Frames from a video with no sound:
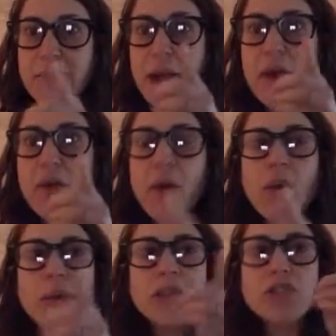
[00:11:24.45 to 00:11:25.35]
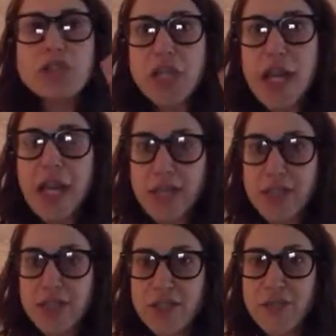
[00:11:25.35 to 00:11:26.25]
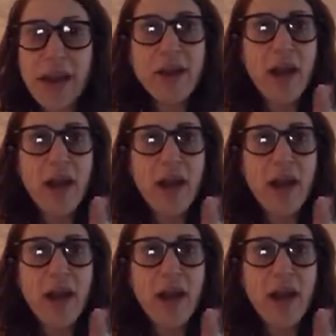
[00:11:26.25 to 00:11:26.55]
My goal is changed, right?